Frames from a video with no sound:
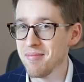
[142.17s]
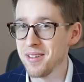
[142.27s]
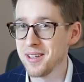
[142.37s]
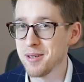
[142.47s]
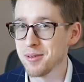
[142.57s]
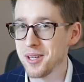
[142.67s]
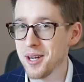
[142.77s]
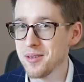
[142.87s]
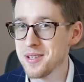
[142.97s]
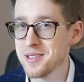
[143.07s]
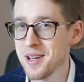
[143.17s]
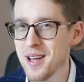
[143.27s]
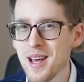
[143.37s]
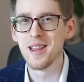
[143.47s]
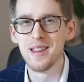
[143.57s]
The keyword here is
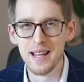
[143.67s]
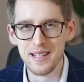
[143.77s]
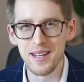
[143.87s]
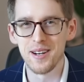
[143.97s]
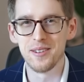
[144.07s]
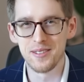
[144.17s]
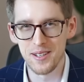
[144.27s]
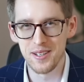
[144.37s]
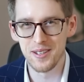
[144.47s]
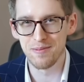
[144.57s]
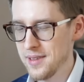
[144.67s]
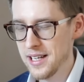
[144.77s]
the near term.